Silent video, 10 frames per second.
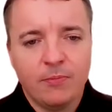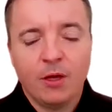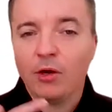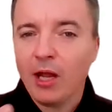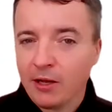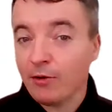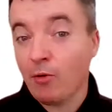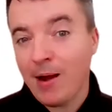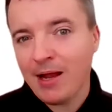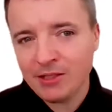Okay, here are
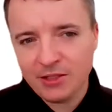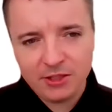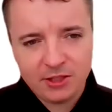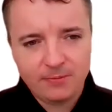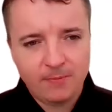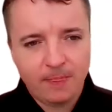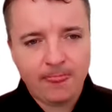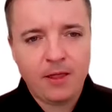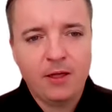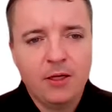my answers.
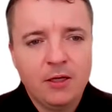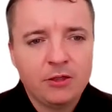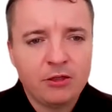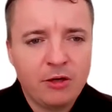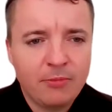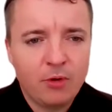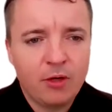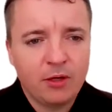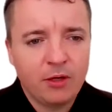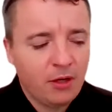So number
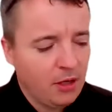1,